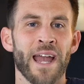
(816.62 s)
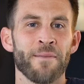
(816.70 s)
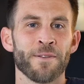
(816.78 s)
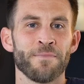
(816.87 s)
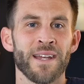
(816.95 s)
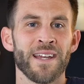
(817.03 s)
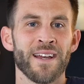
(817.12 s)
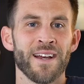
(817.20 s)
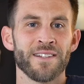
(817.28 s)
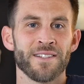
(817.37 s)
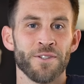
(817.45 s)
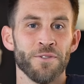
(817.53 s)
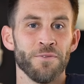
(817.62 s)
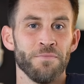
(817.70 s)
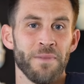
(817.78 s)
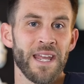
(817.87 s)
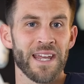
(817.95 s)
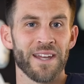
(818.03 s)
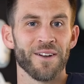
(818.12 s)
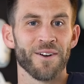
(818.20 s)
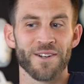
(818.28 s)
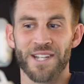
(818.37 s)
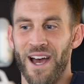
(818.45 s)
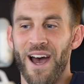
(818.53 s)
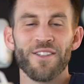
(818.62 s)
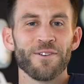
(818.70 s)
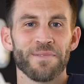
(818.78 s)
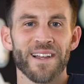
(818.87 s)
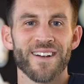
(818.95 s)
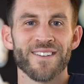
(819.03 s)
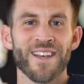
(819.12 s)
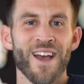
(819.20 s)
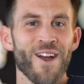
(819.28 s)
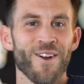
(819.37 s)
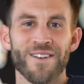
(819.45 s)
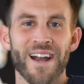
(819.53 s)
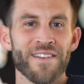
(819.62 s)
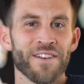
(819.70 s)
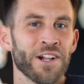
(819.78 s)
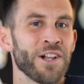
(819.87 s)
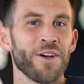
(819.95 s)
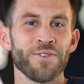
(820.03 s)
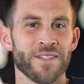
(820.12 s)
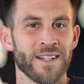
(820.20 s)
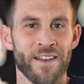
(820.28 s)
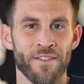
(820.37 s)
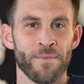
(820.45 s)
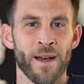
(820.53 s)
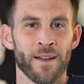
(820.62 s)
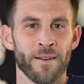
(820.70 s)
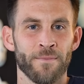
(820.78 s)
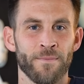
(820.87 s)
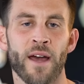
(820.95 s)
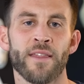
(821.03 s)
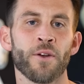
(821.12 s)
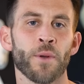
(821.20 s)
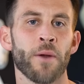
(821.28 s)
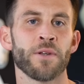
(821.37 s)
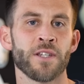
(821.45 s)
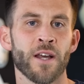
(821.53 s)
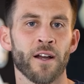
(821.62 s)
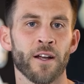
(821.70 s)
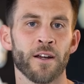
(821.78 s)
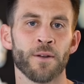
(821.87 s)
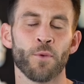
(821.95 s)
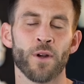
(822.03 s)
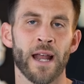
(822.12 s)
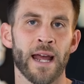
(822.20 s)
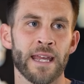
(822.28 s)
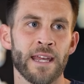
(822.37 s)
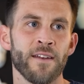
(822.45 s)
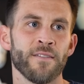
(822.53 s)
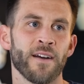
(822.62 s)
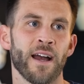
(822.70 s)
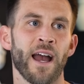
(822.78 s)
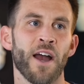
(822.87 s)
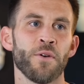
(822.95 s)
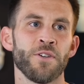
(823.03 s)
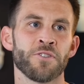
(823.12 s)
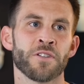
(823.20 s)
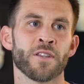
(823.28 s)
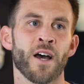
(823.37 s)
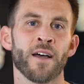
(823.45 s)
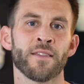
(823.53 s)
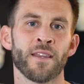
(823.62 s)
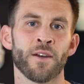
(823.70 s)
game could be to me or to other players who are not even close to David Beckham. I think when I was younger and more naive, I always just thought